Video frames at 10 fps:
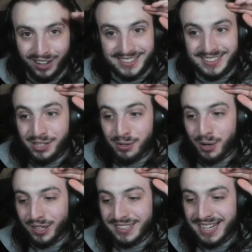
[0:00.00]
I'll see you
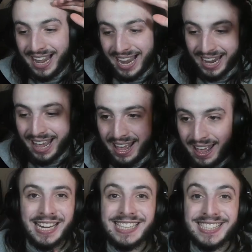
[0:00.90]
guys later.
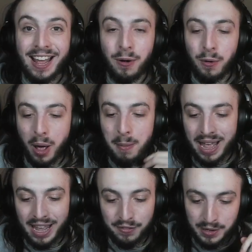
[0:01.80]
Peace out. I'm
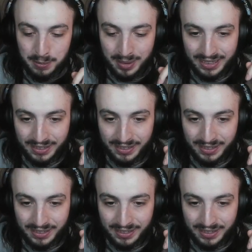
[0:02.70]
out of here, man.